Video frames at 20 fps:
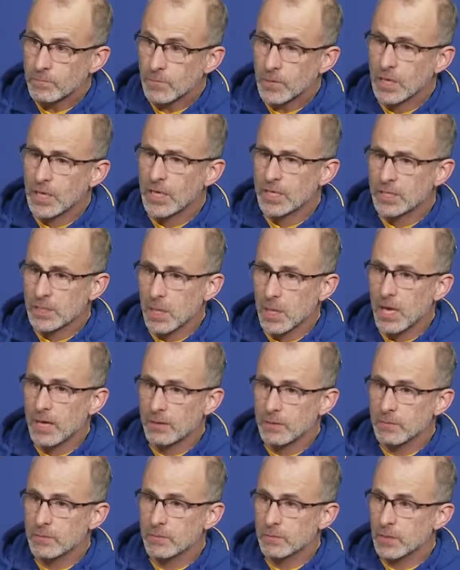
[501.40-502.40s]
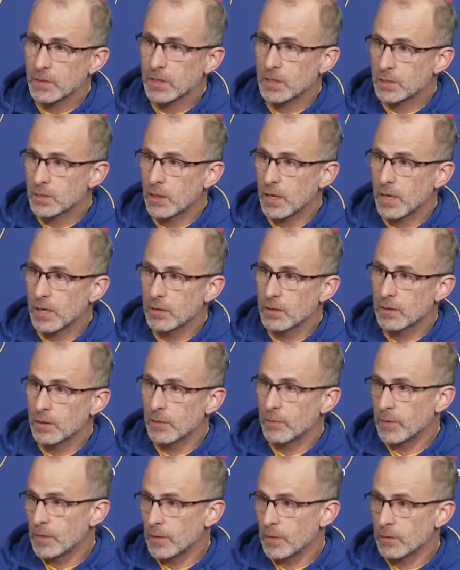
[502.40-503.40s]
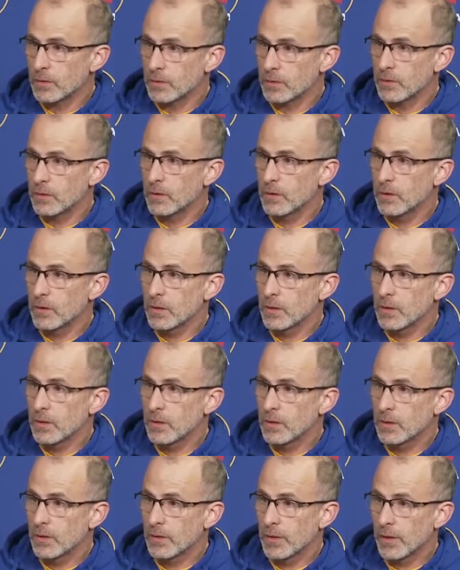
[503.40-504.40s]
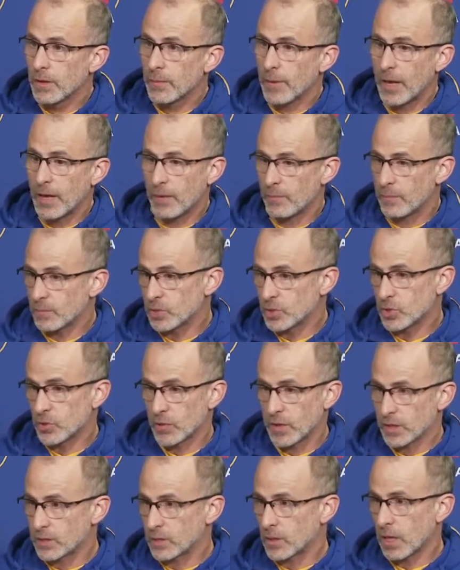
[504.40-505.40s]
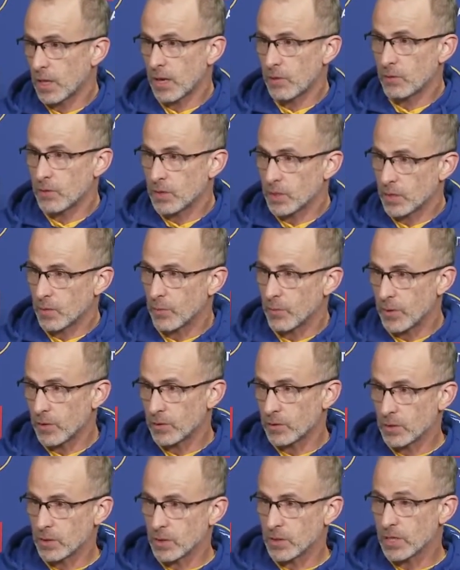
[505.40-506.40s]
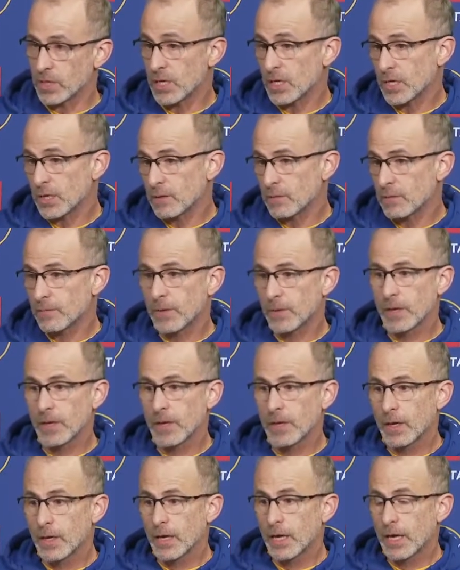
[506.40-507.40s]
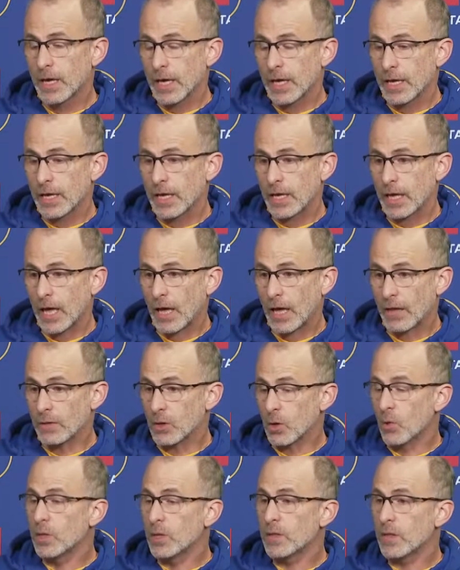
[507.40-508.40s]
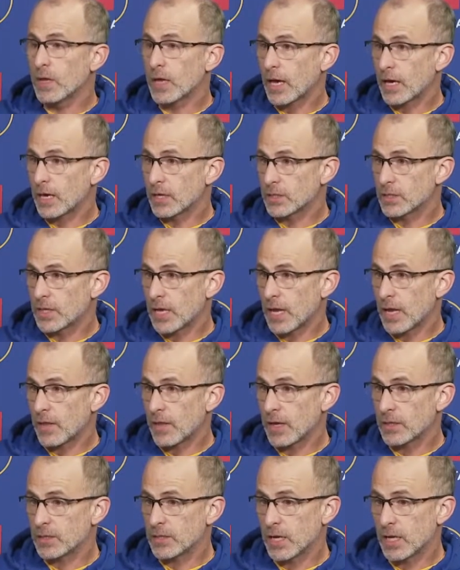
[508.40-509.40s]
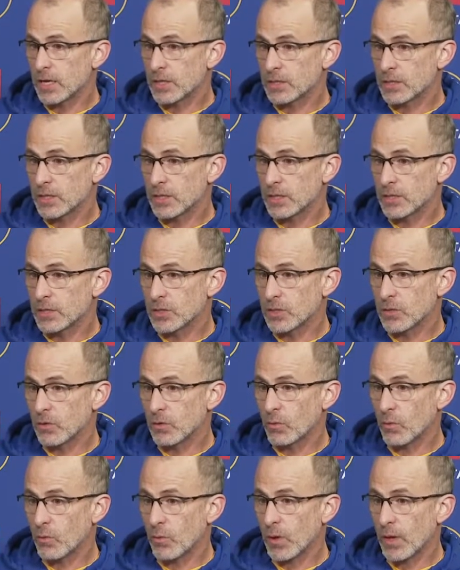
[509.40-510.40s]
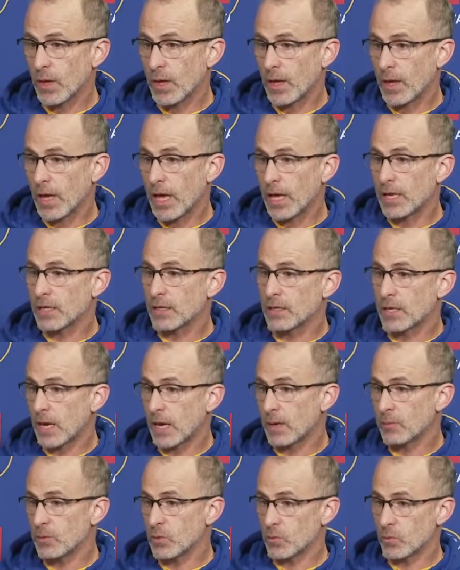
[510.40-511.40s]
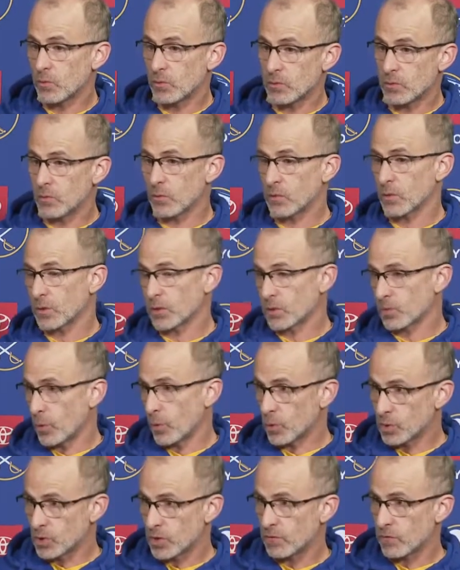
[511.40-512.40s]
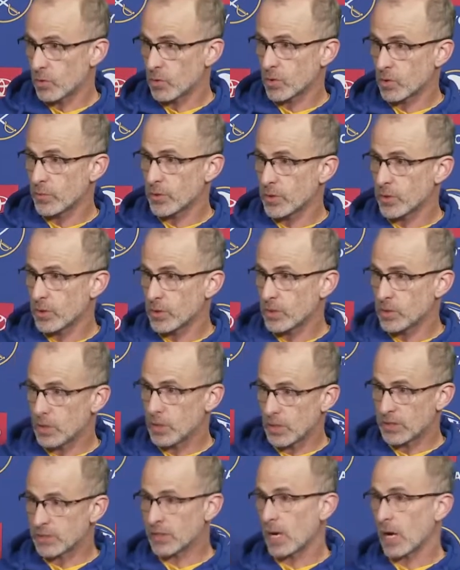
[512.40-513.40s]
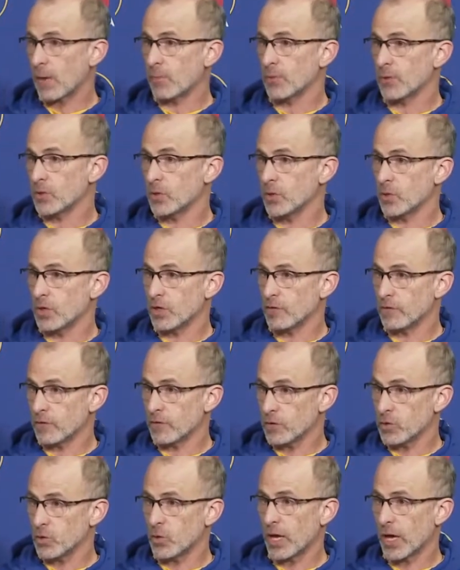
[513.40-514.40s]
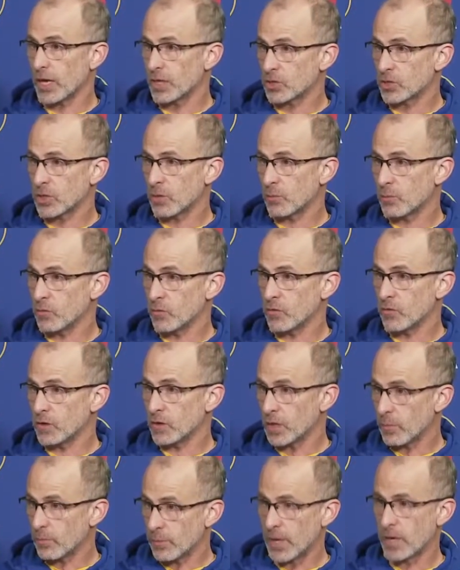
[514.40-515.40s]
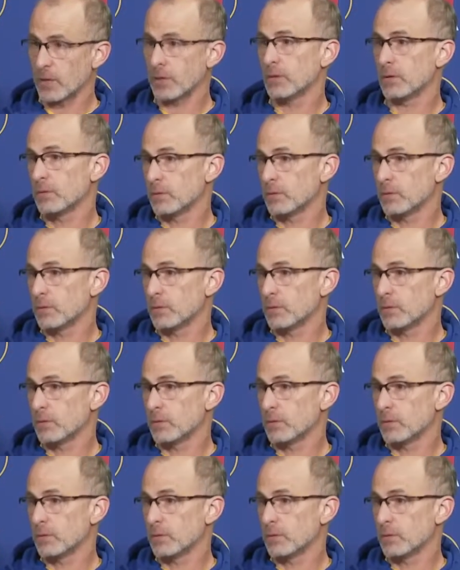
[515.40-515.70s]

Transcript: It is a lot. I mean, I'm sure that's a lot when you compare it to the league. And the only thing I can say on that, John, is anytime you expose to vulnerabilities, it's an opportunity for you to actually improve and get better.